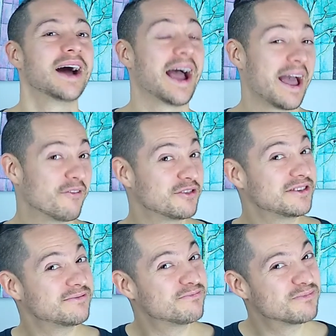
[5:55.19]
I have a
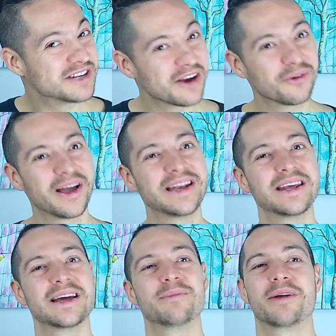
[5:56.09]
general
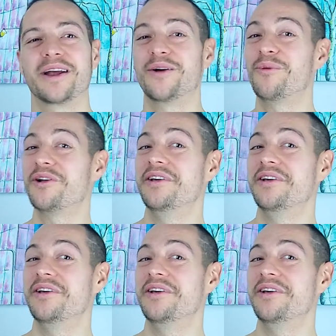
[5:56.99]
idea, but I don't want